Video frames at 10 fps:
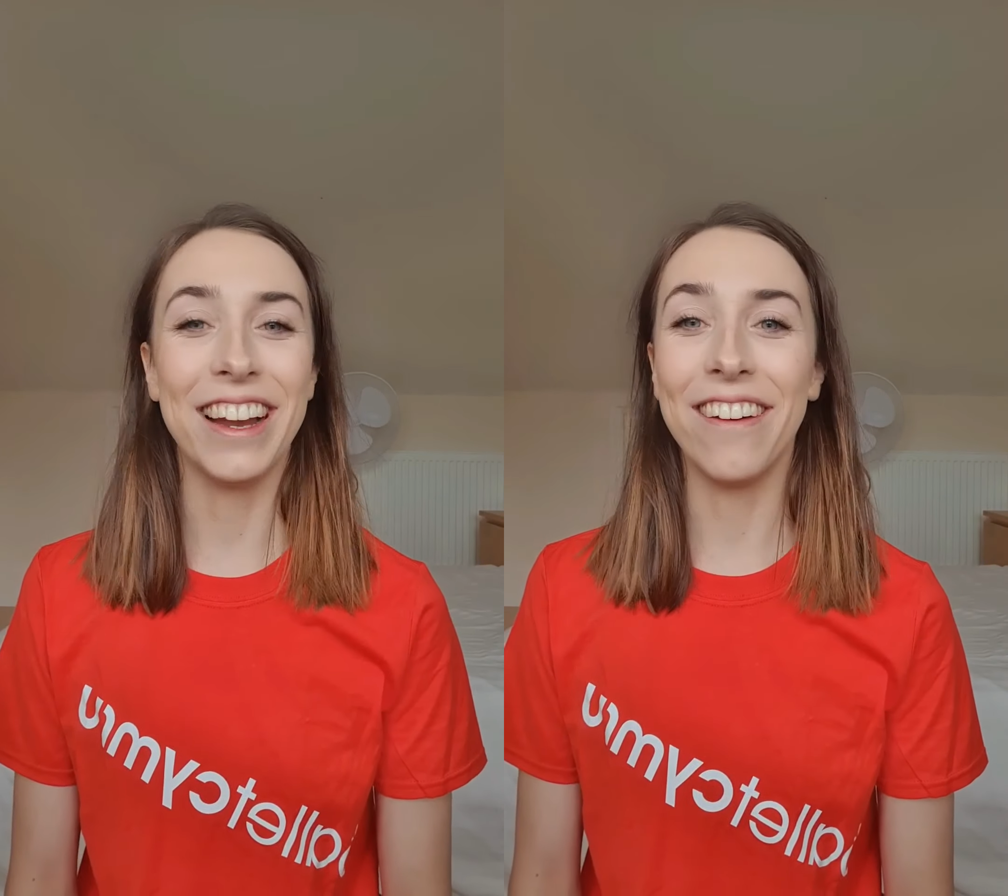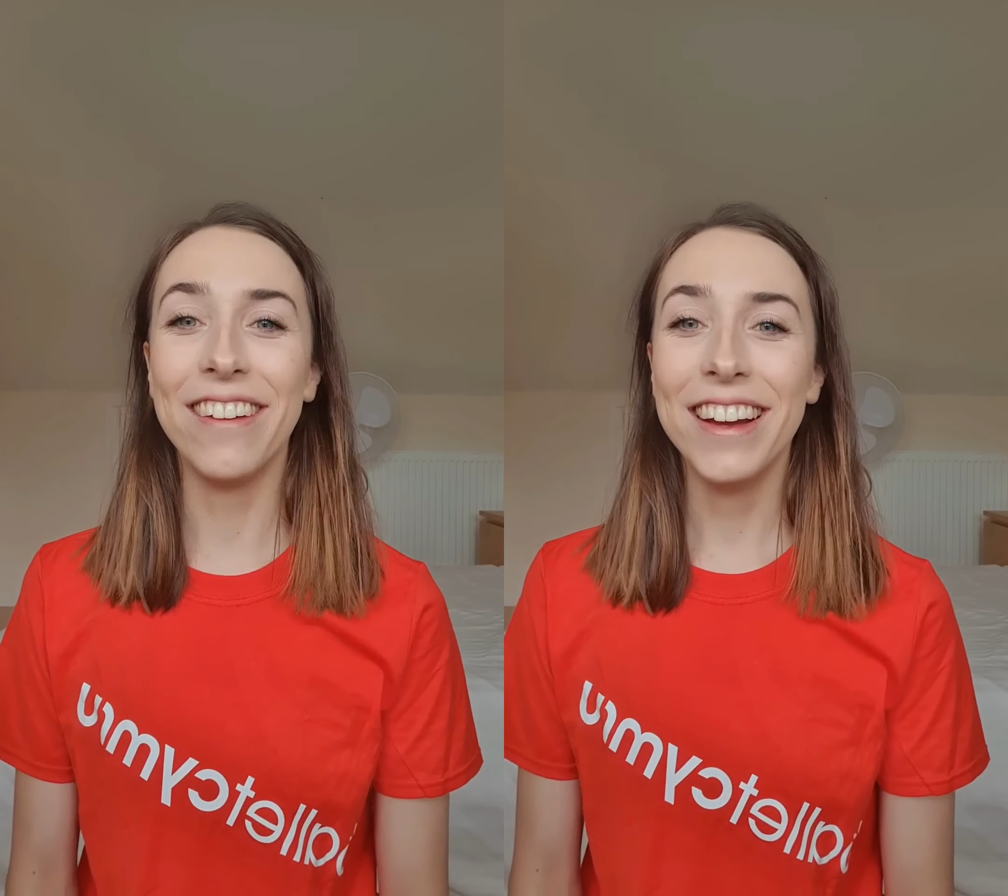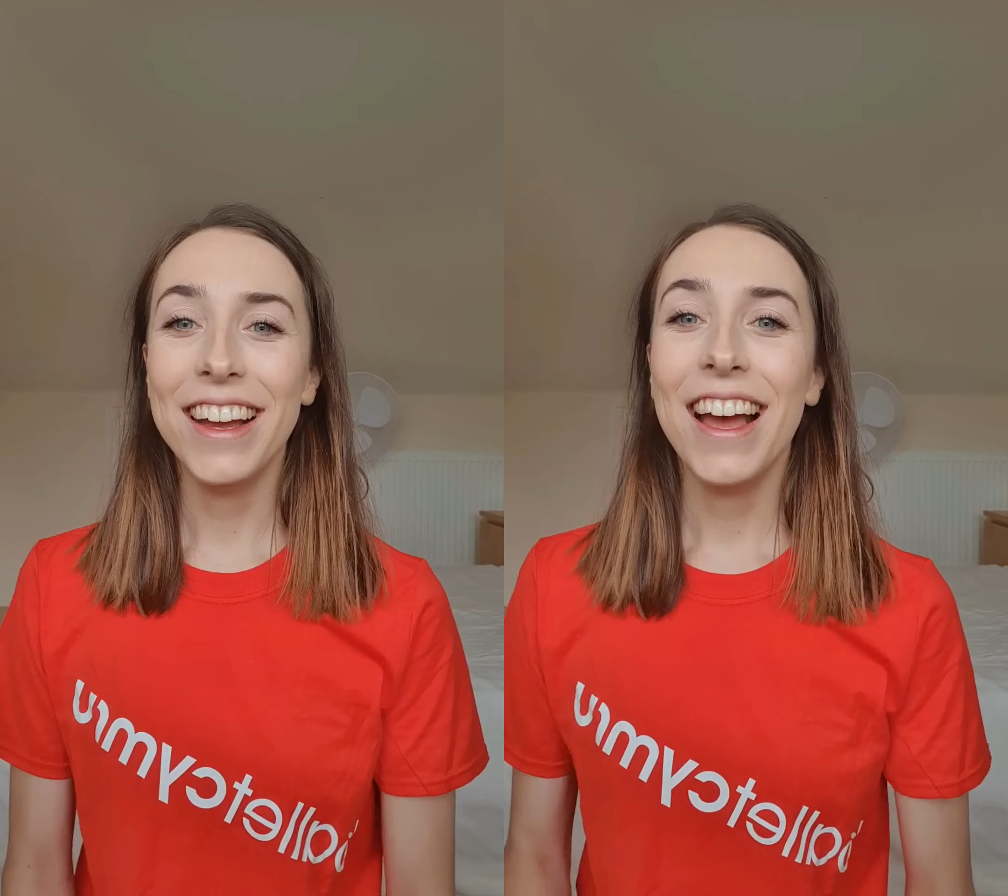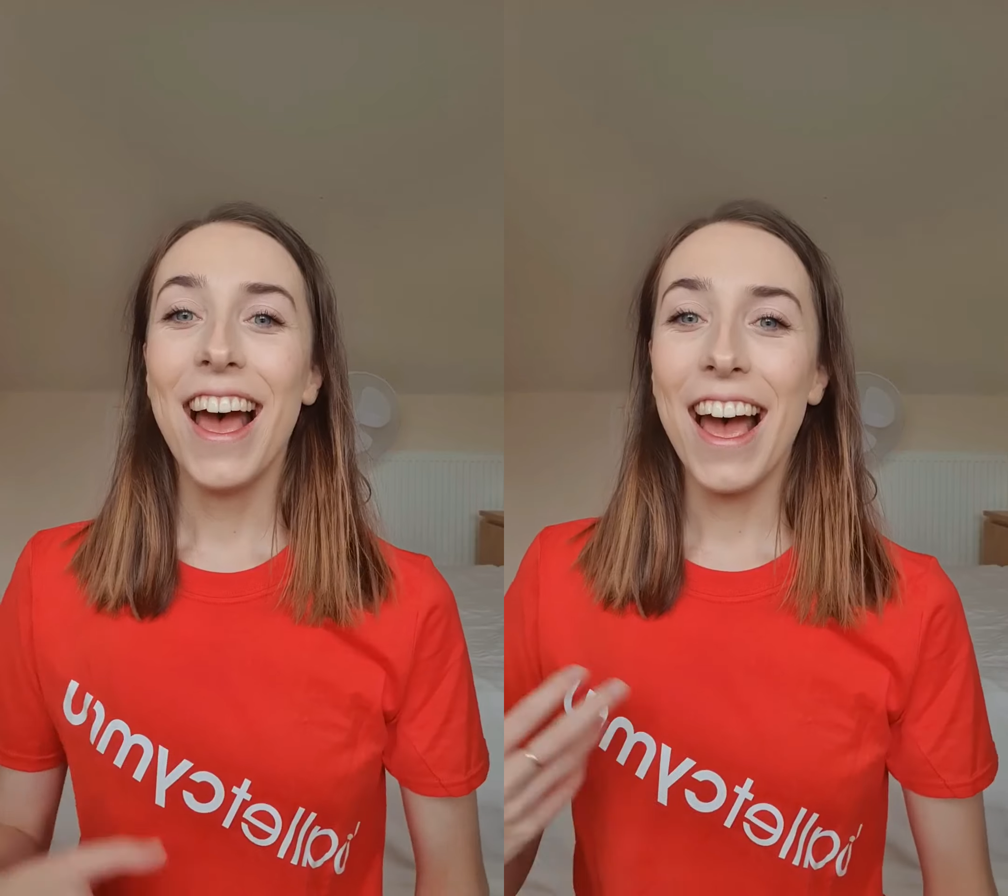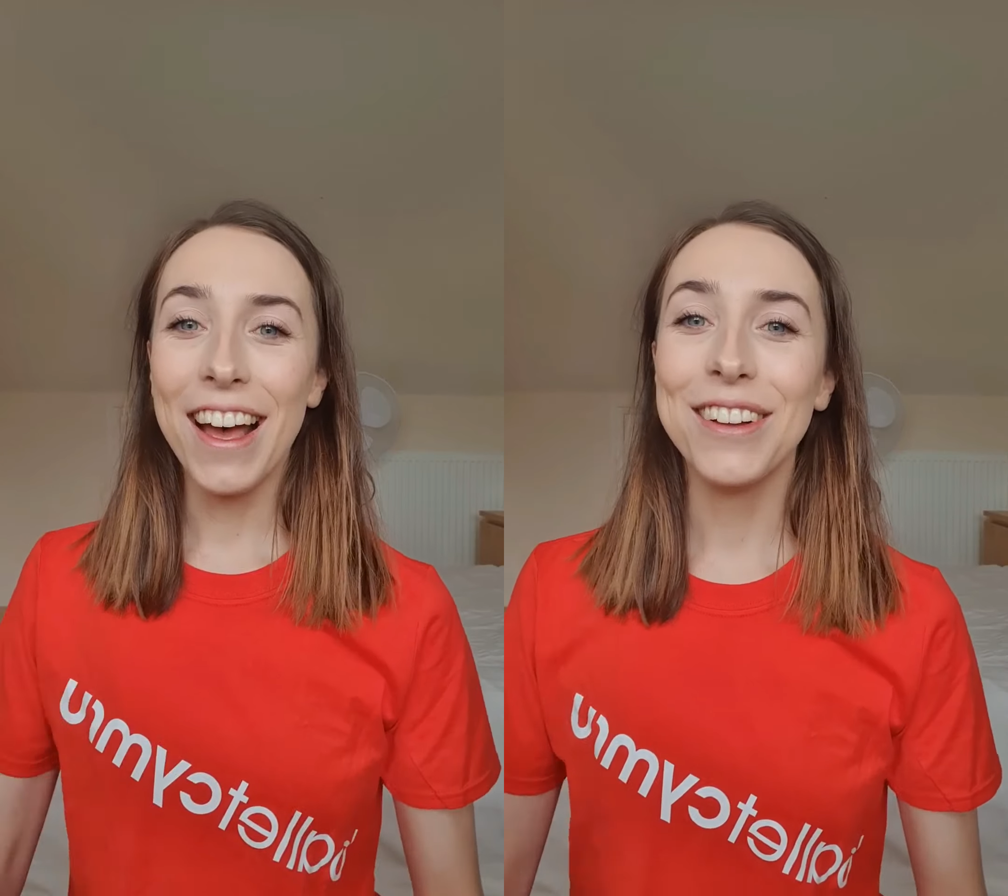now,
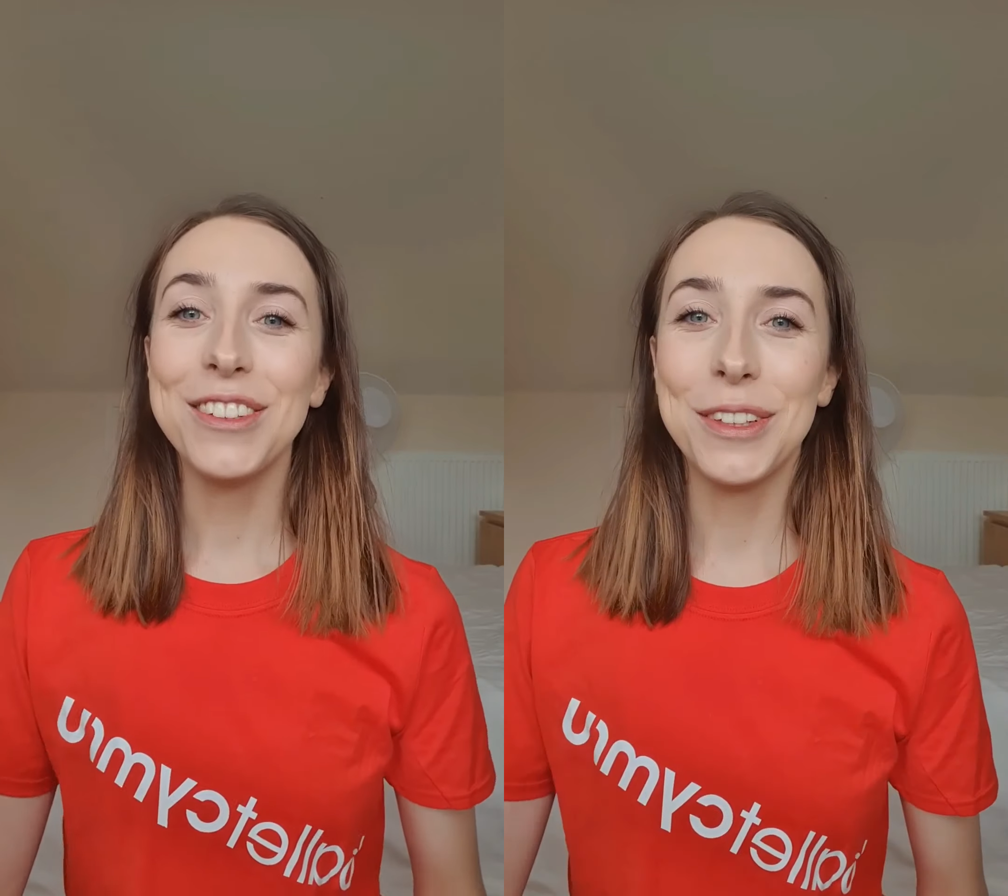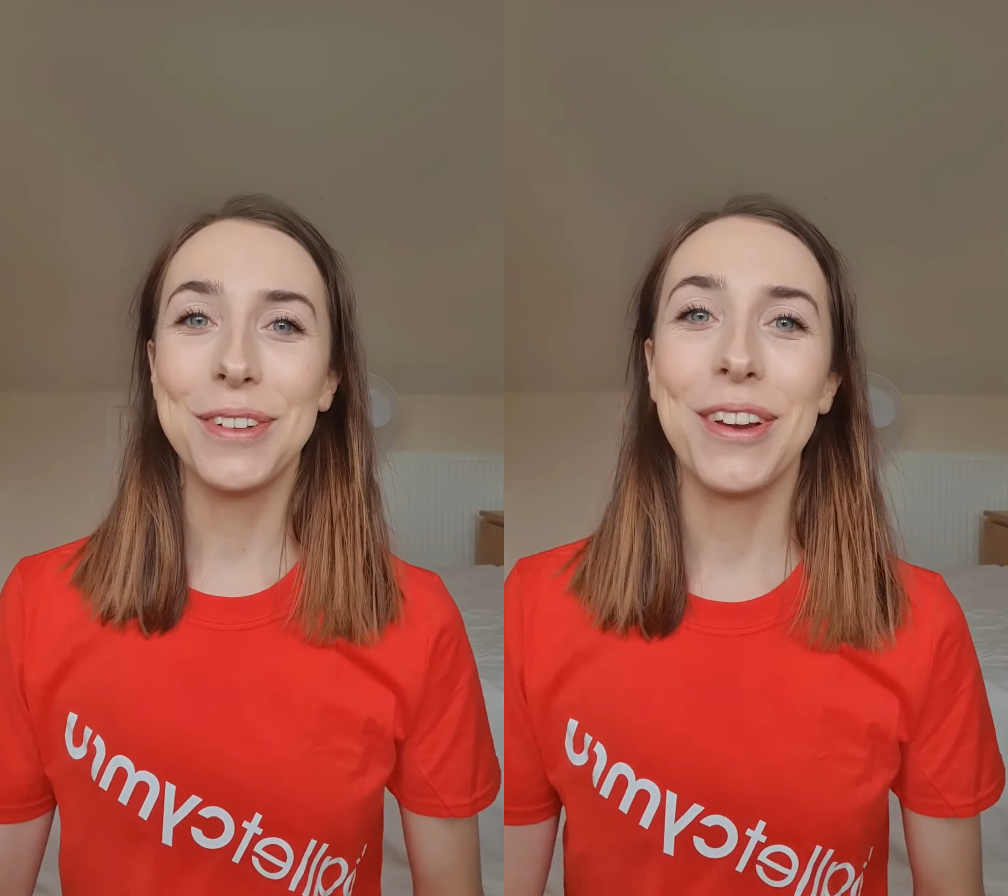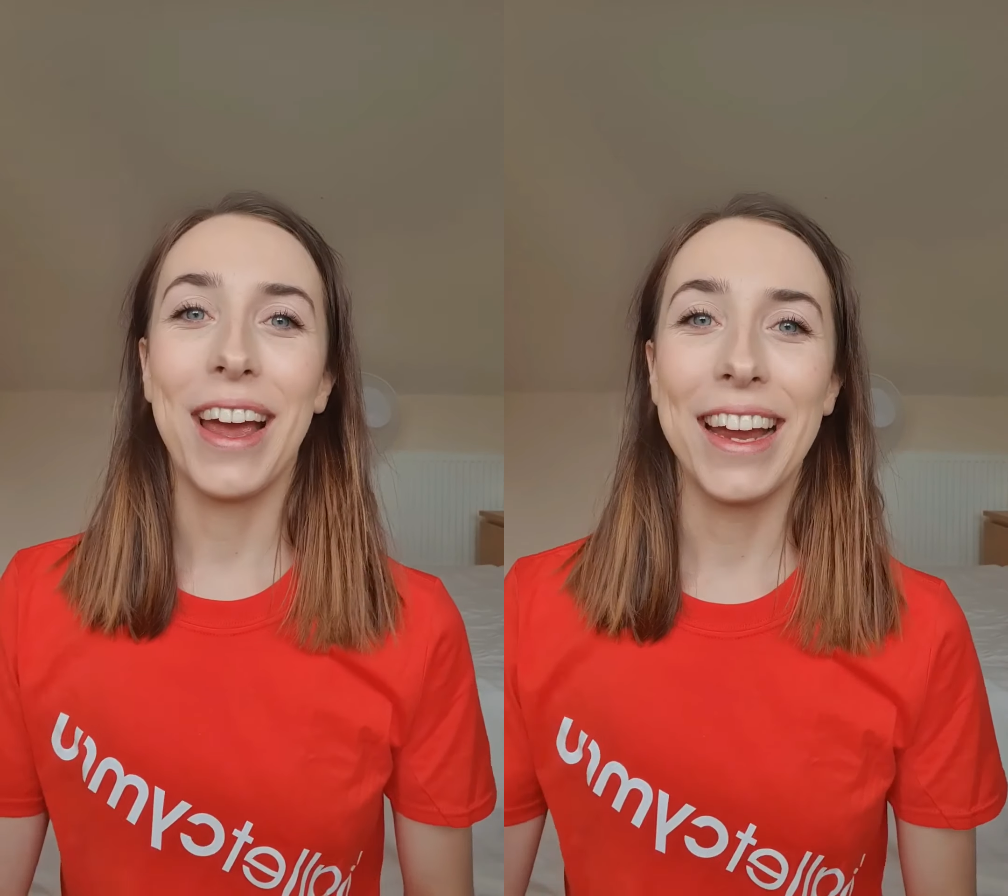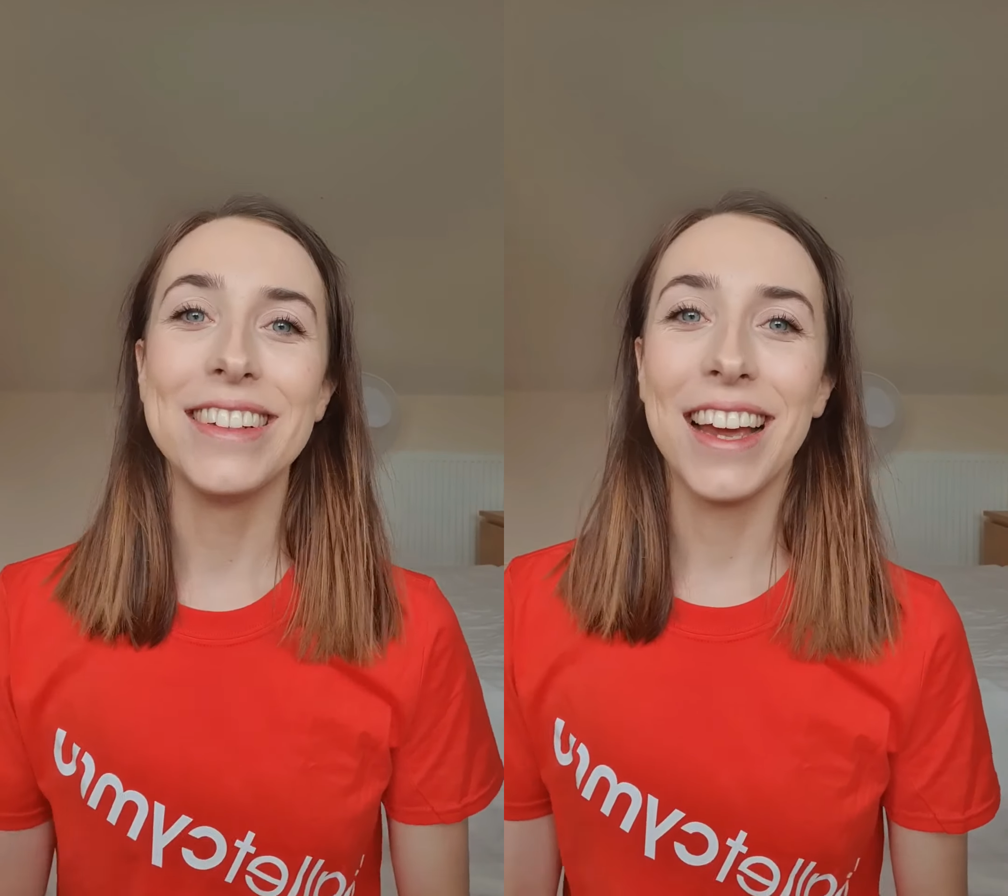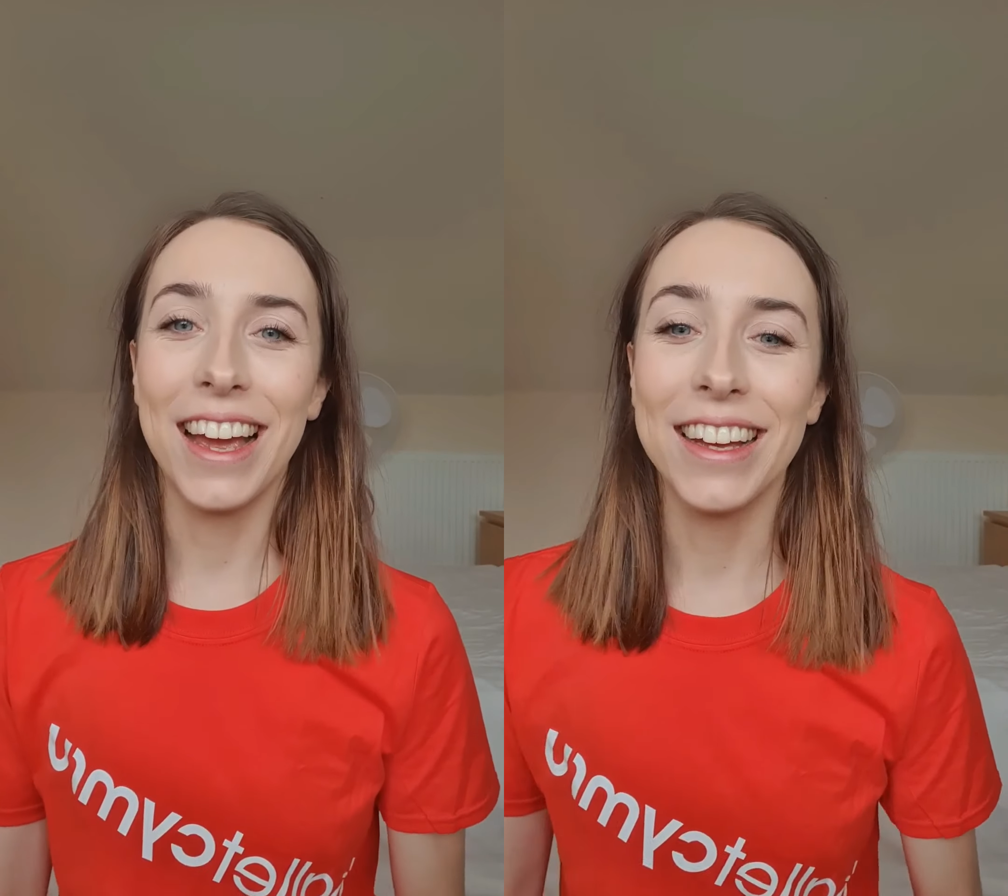LWHS,